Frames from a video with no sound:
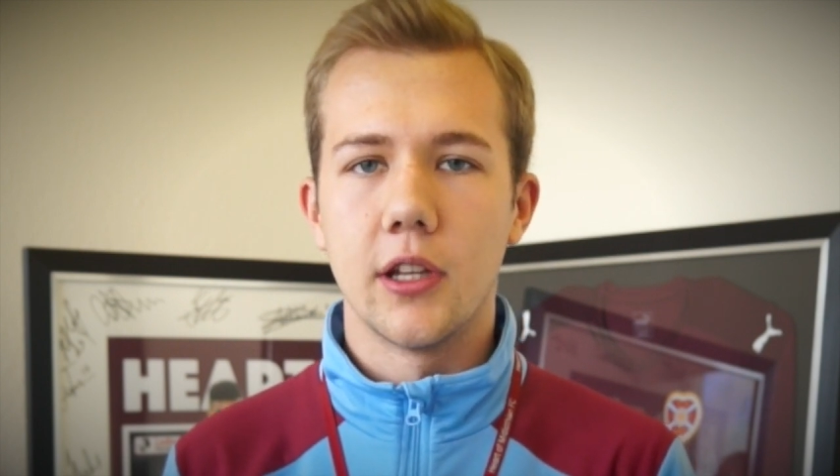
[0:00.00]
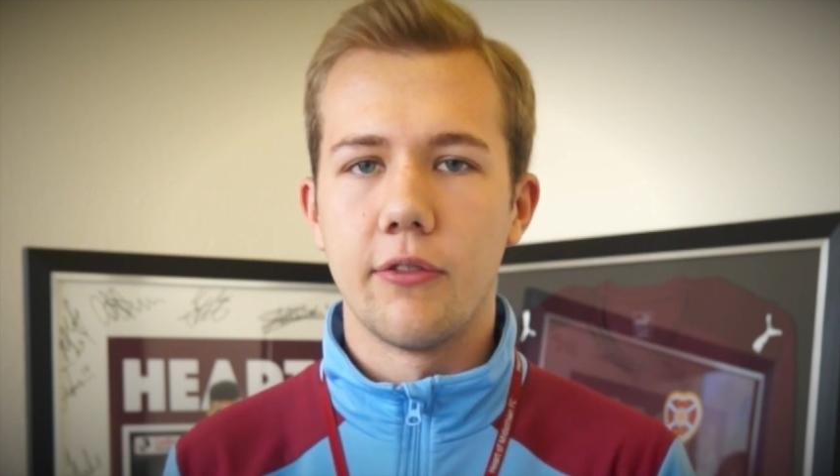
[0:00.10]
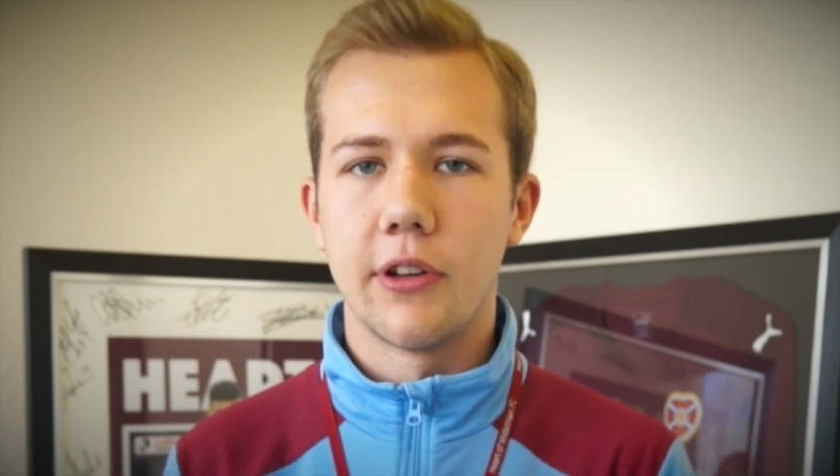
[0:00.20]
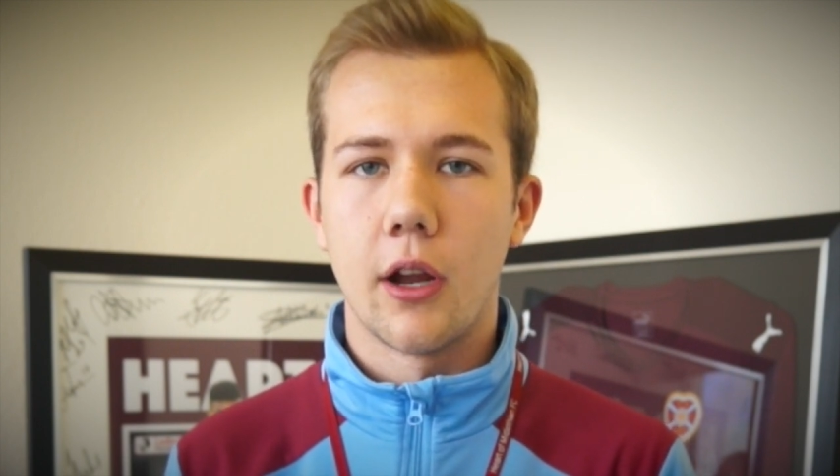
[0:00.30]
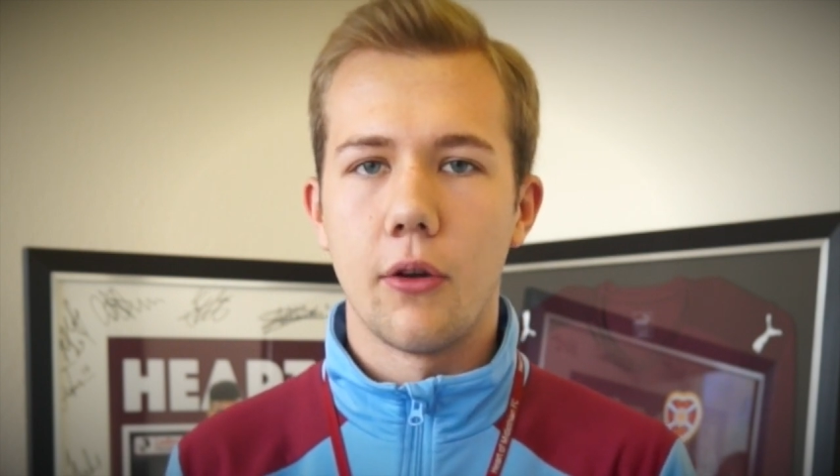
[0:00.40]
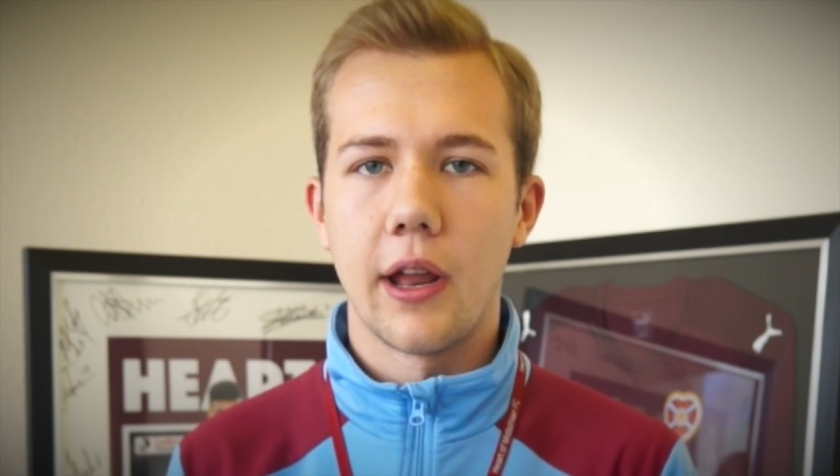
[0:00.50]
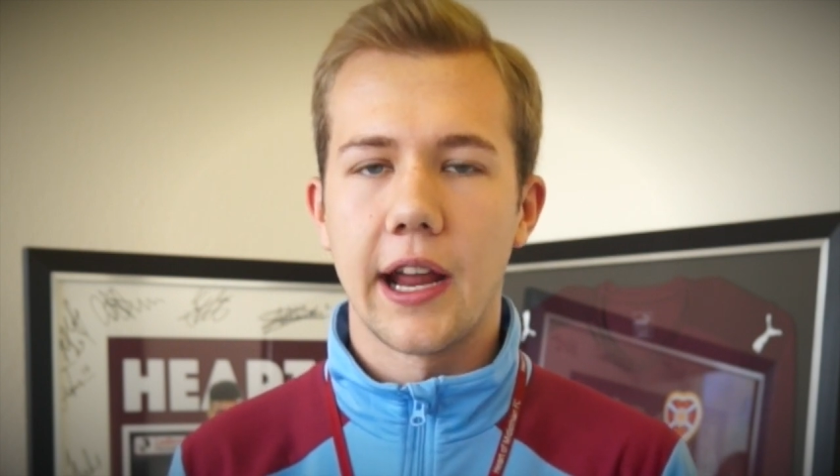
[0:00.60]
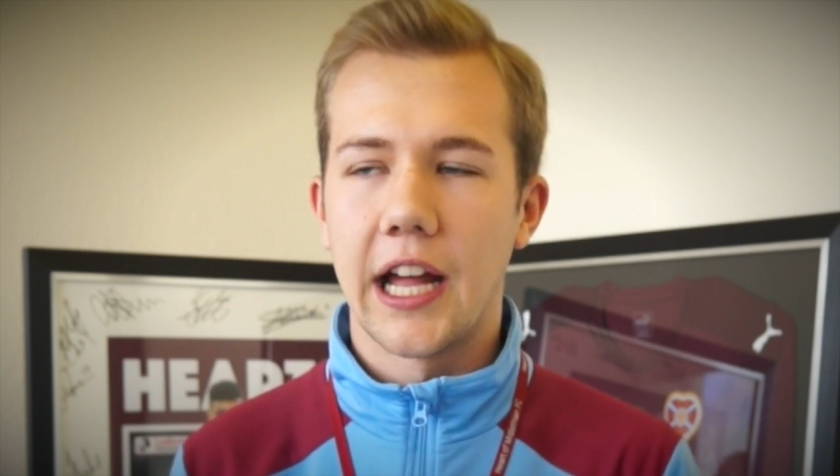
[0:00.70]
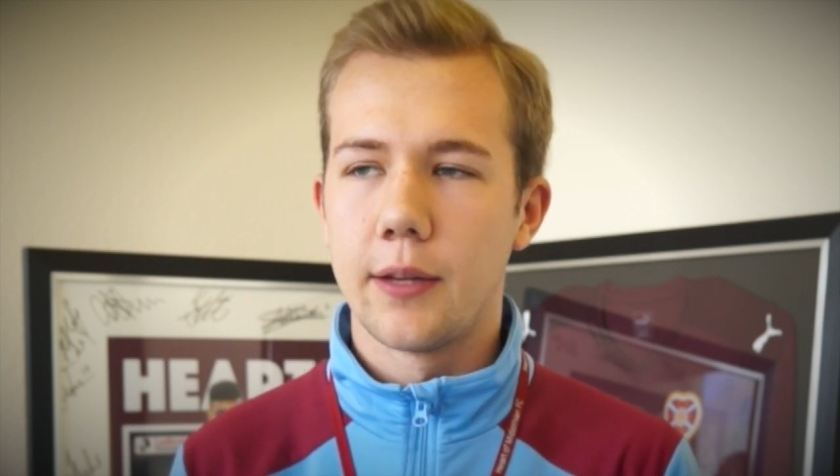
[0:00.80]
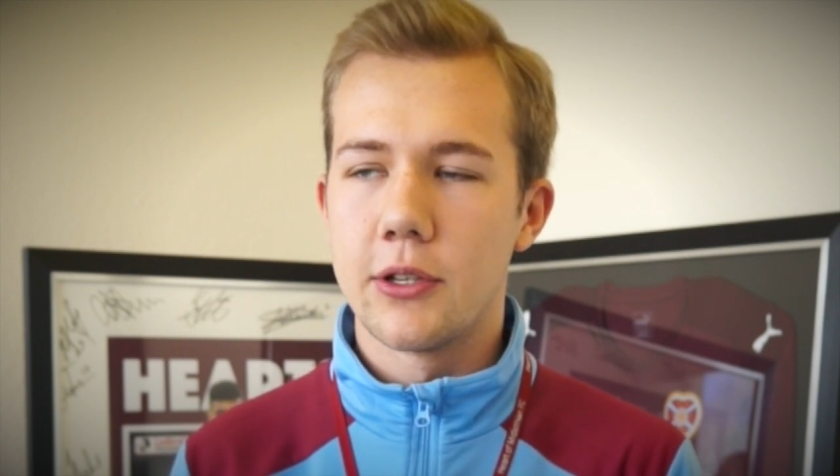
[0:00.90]
deliver our
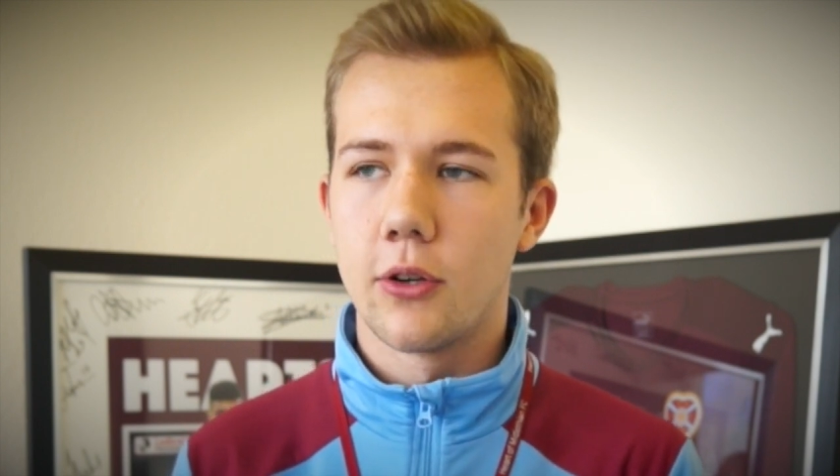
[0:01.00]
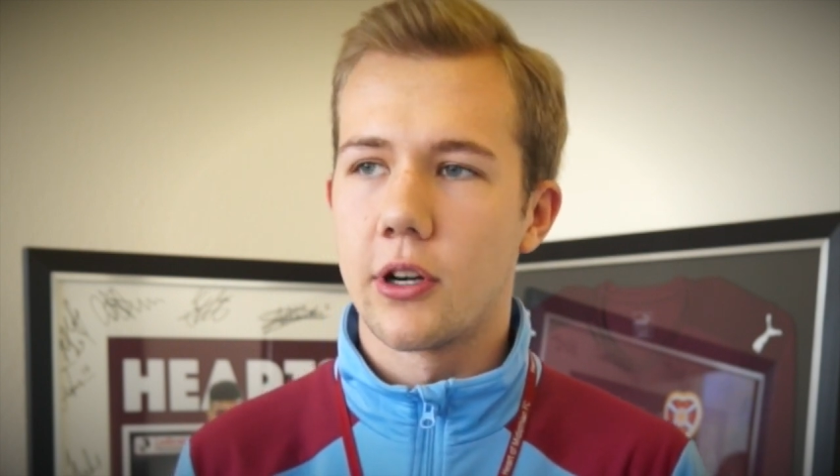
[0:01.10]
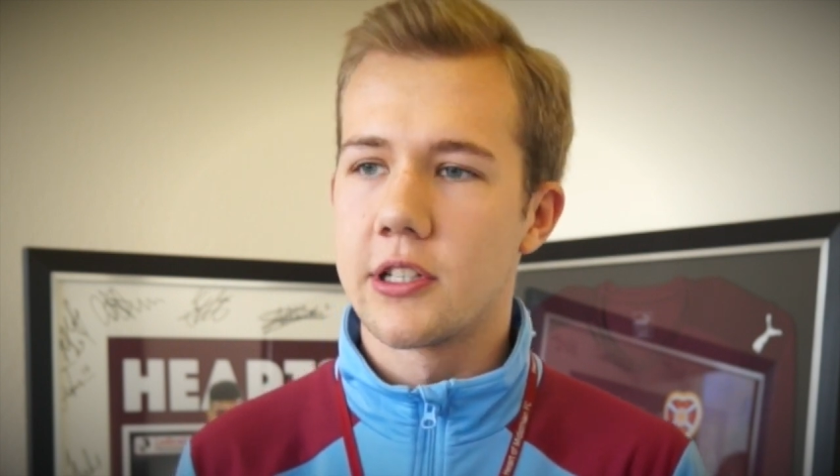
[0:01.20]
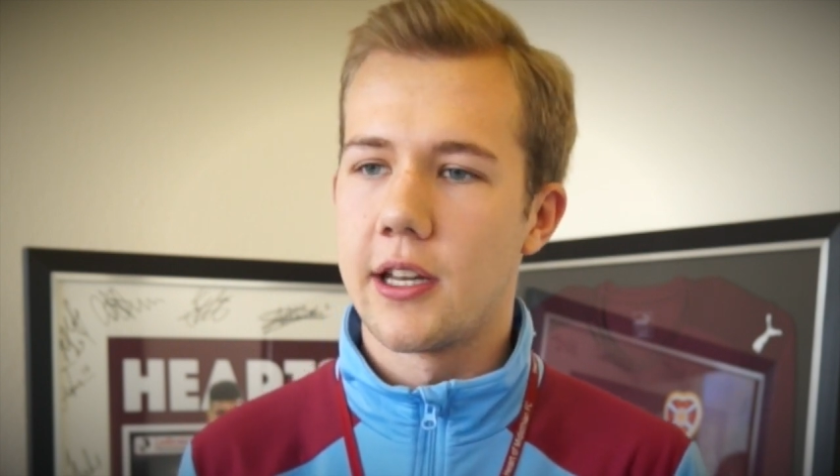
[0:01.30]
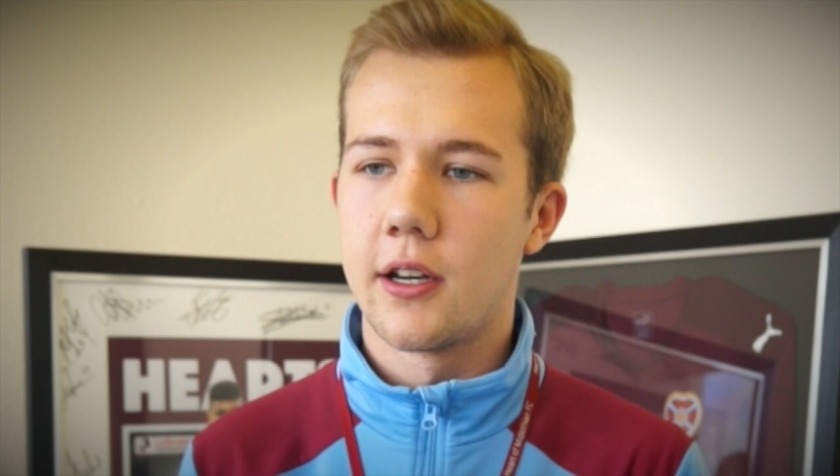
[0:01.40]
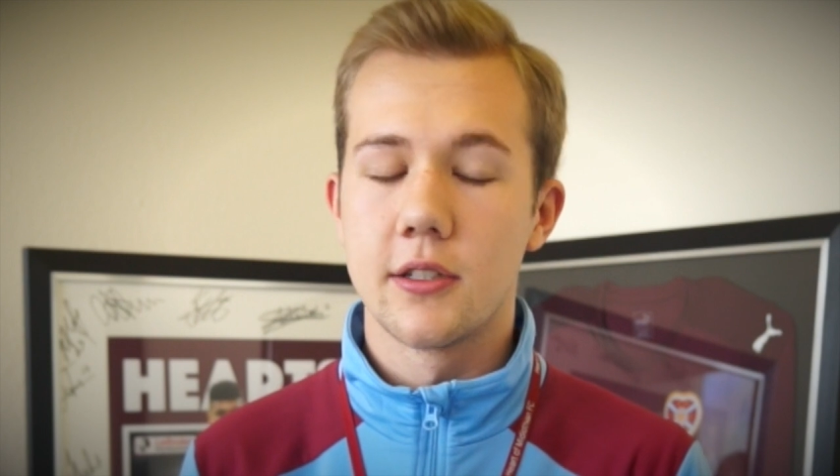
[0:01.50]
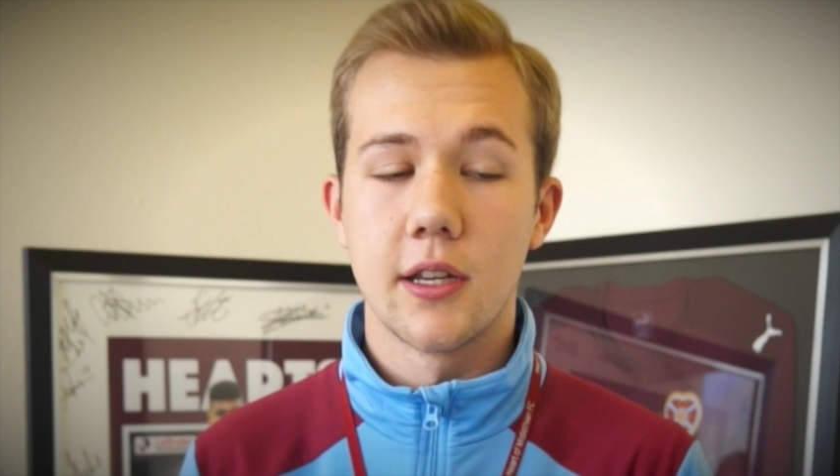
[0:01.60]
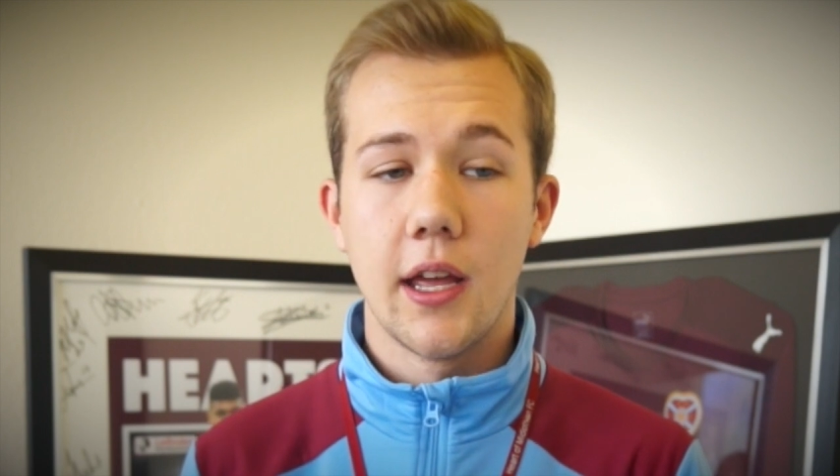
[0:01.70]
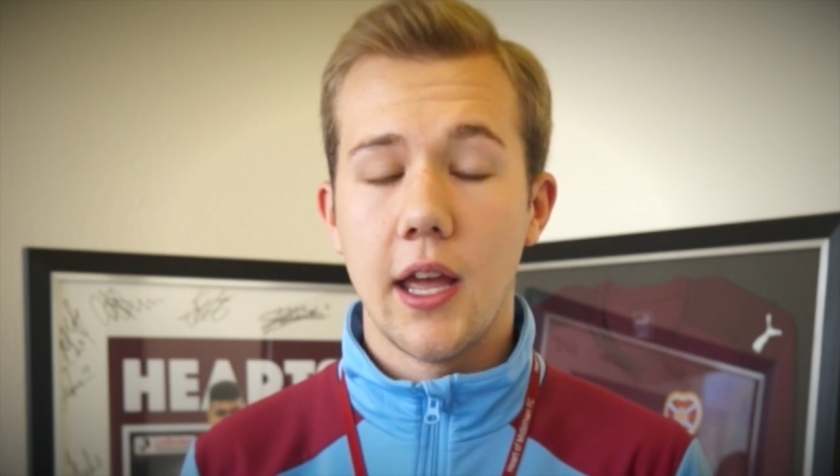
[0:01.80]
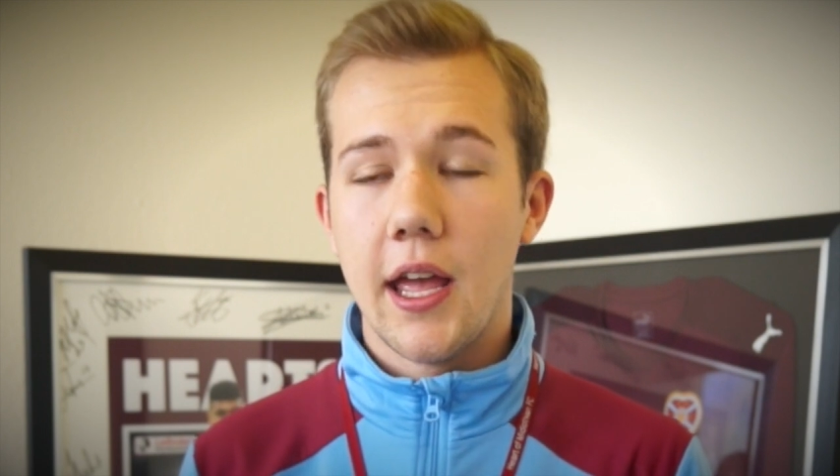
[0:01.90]
academy soccer centres.